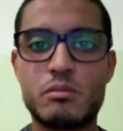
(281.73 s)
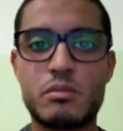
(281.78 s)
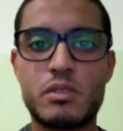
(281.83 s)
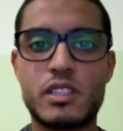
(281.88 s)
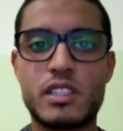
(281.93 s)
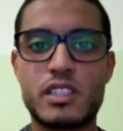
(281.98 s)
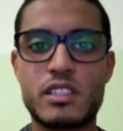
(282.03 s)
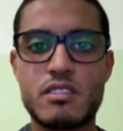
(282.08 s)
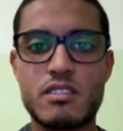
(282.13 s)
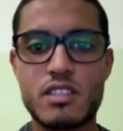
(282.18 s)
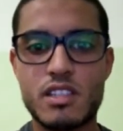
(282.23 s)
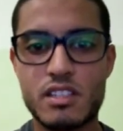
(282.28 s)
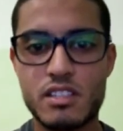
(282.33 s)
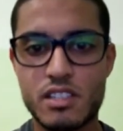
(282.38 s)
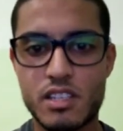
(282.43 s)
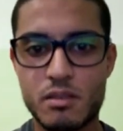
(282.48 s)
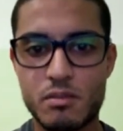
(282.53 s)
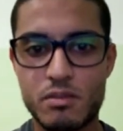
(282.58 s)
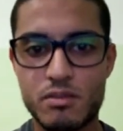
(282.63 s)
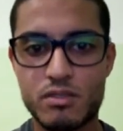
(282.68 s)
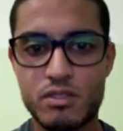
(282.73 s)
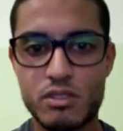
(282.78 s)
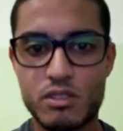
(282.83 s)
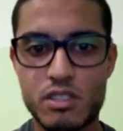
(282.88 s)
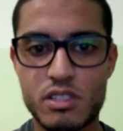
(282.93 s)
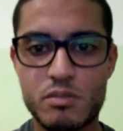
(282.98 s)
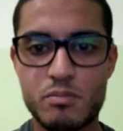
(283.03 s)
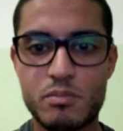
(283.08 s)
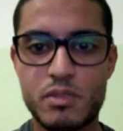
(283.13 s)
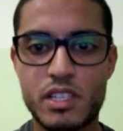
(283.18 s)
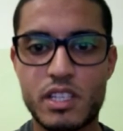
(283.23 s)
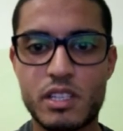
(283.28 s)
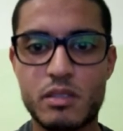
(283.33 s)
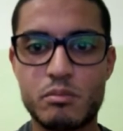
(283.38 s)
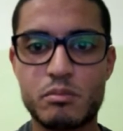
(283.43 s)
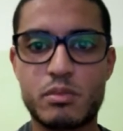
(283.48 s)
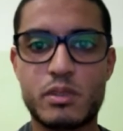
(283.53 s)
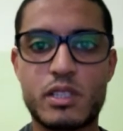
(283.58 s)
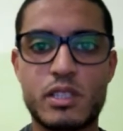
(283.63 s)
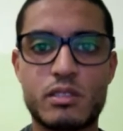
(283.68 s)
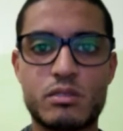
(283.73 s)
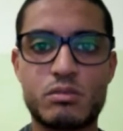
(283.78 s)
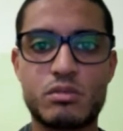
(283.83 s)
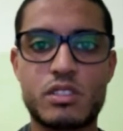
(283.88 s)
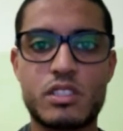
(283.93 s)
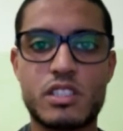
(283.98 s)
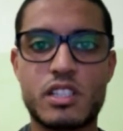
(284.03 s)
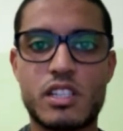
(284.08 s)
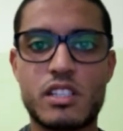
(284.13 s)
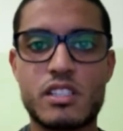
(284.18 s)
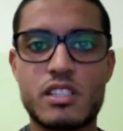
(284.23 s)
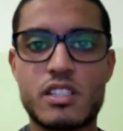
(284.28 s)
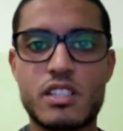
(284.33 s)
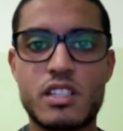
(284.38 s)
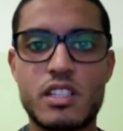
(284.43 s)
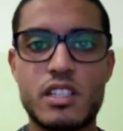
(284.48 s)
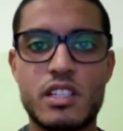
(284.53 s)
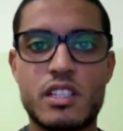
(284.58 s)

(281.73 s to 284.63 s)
parts except for the speaking part, which has